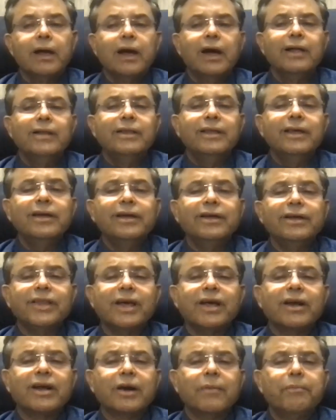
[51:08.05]
I think
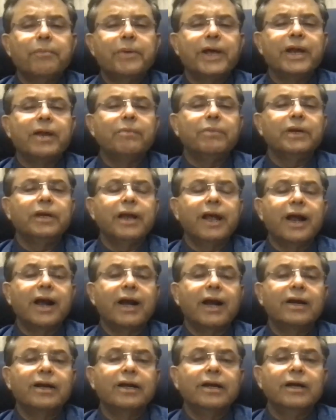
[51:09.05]
they are comparable,
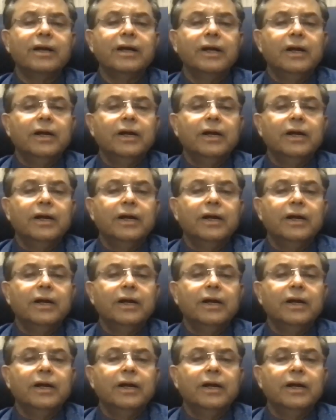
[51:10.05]
and